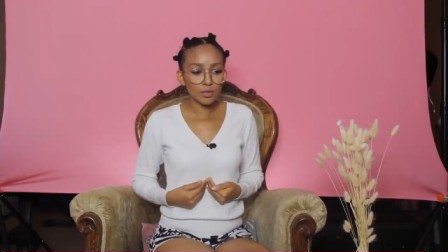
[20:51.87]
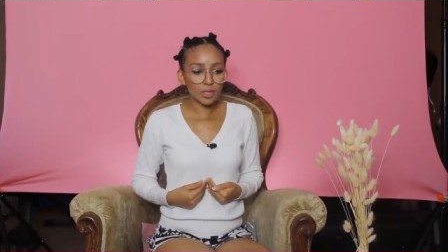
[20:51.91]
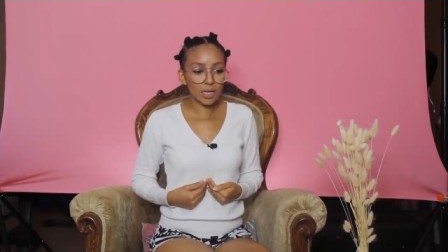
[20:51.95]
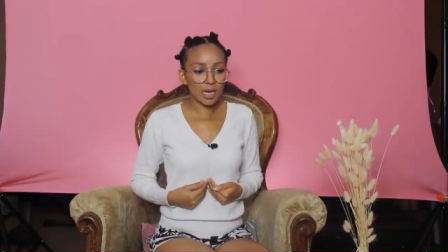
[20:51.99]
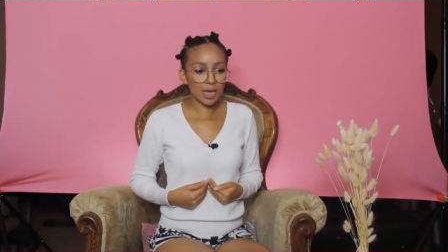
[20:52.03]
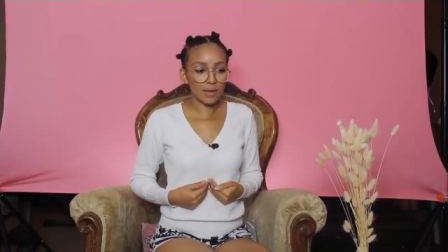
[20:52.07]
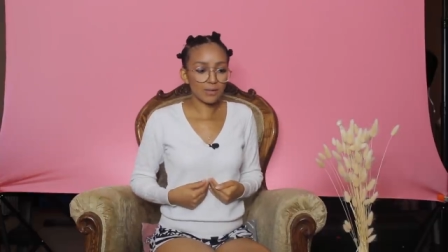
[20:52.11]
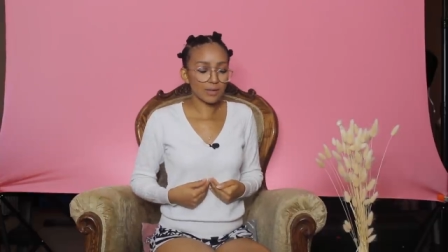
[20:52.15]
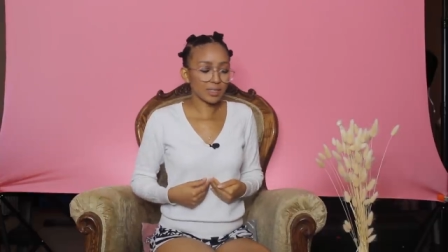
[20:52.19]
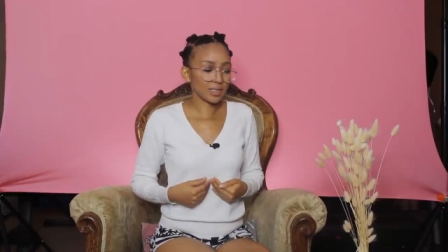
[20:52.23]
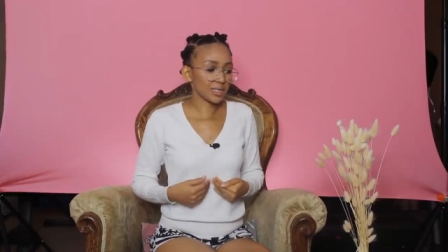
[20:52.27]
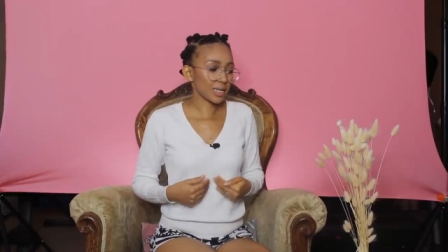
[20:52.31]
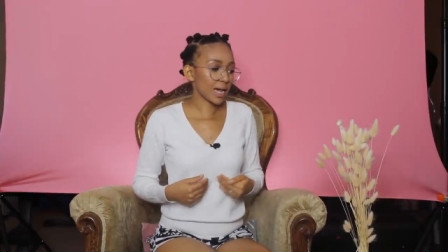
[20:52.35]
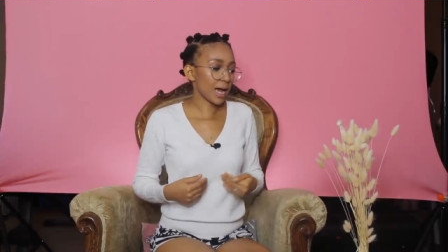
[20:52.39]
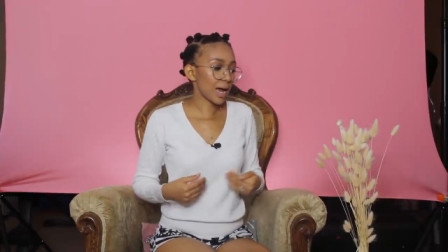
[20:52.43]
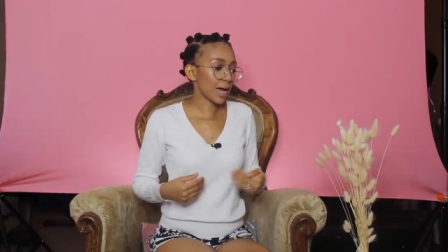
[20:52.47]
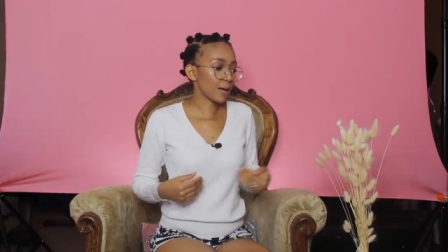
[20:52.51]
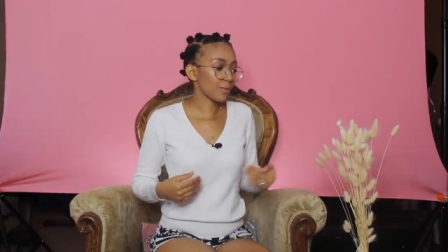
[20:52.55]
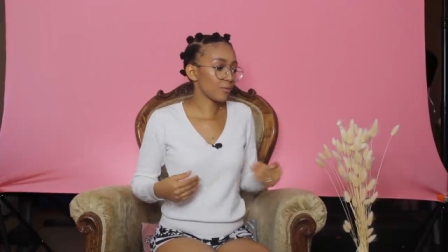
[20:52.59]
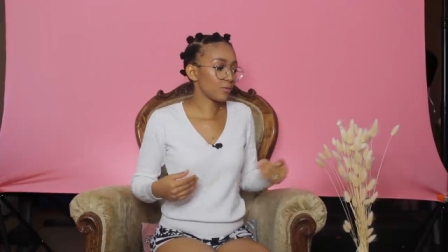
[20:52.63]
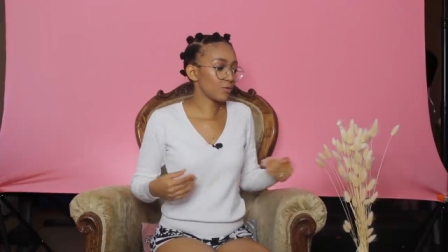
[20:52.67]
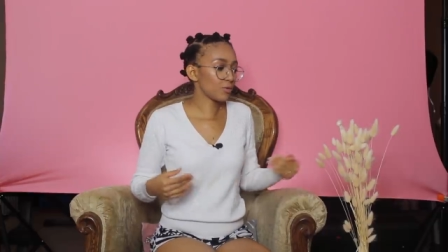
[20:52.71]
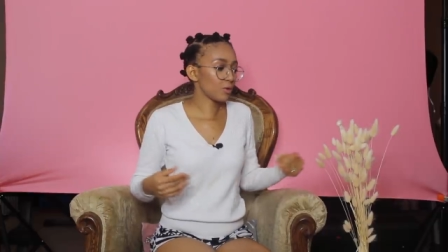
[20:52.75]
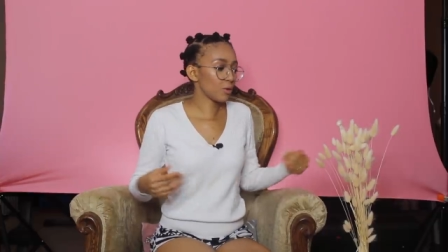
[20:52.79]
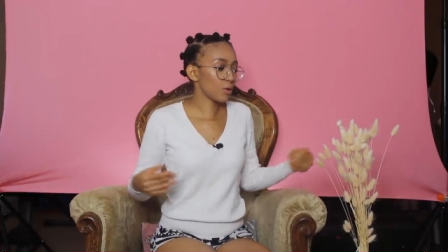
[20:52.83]
not having
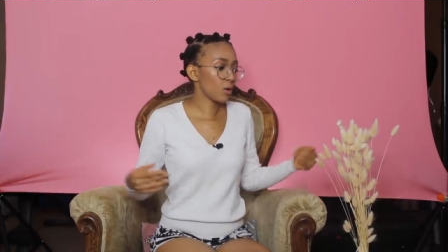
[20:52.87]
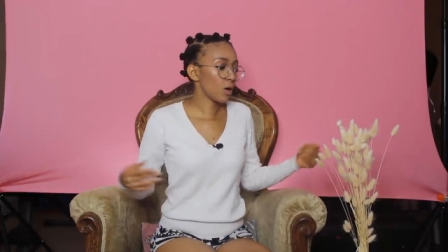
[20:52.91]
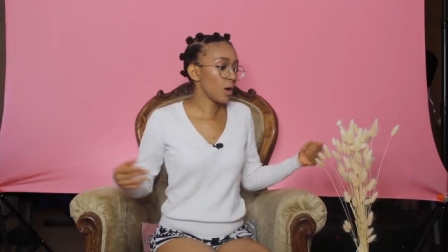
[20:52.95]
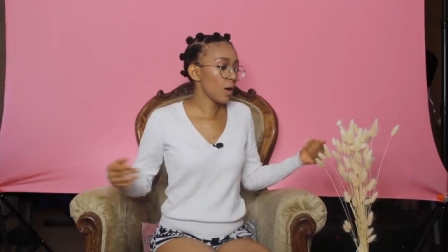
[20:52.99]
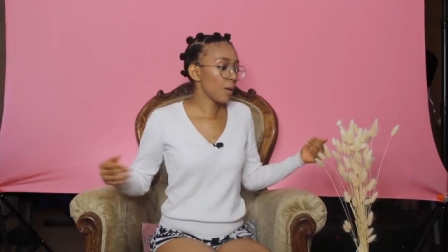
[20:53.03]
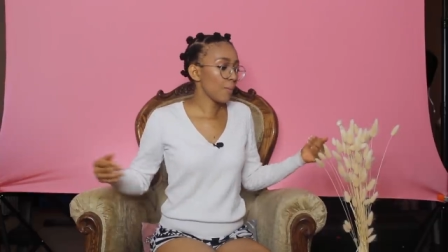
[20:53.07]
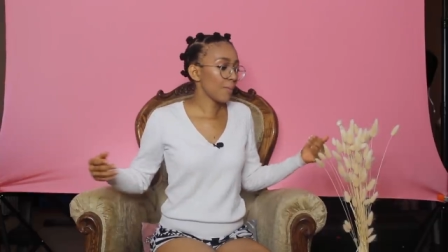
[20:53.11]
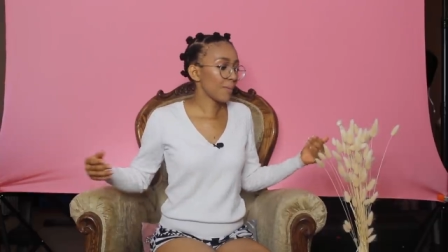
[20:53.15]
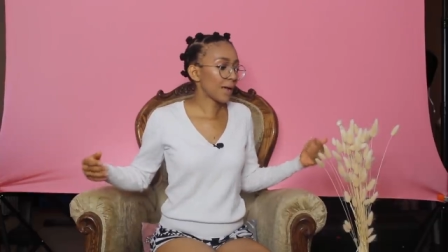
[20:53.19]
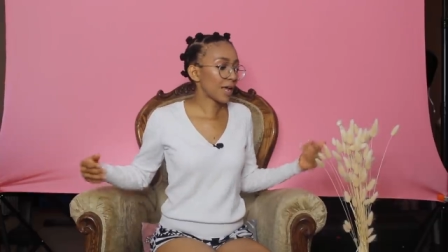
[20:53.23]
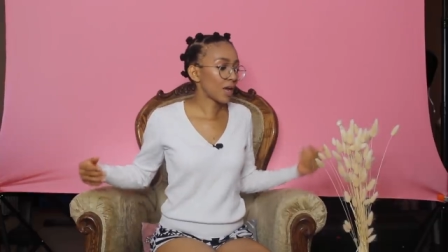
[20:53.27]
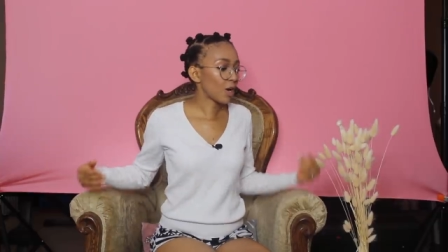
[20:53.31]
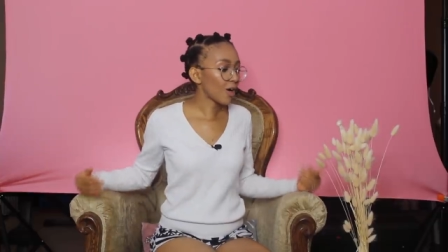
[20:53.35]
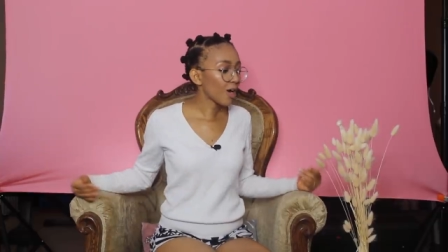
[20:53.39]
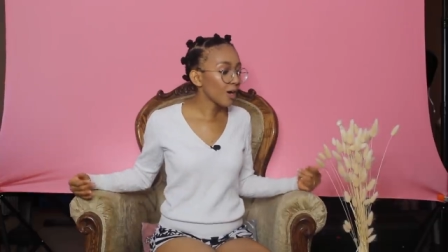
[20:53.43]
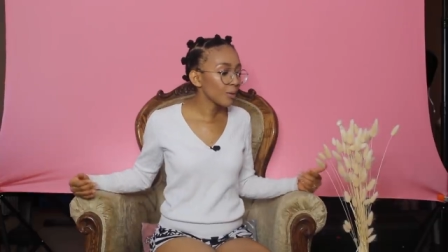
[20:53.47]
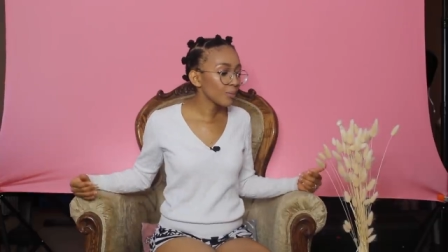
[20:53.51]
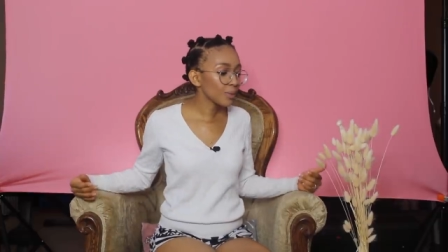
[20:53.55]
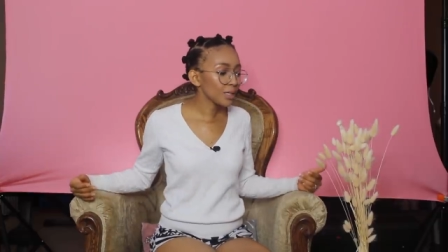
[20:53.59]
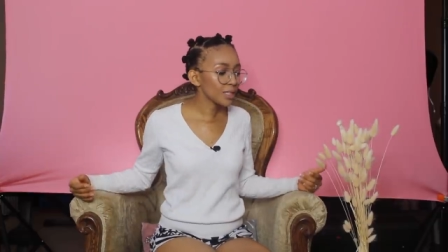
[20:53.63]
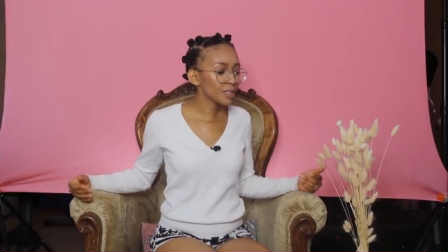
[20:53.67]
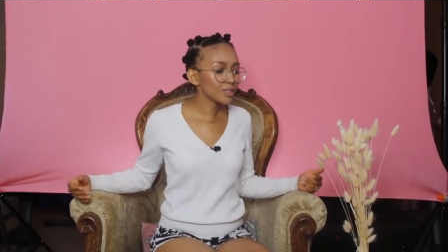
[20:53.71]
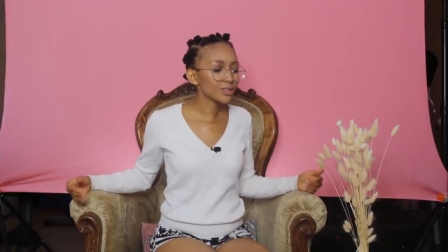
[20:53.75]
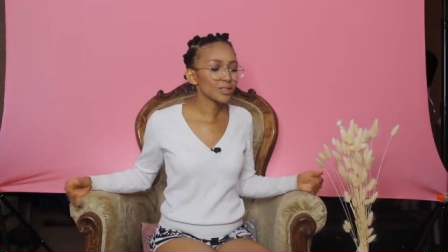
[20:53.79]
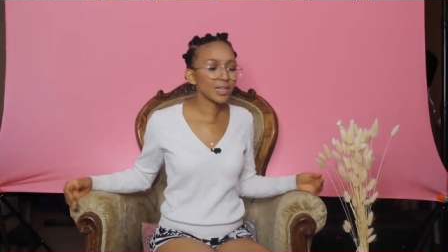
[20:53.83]
time for my
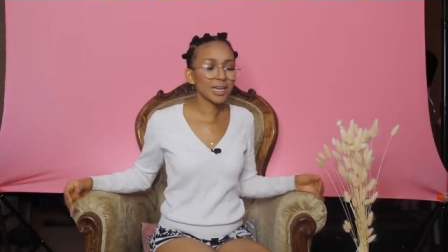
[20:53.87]
hobbies,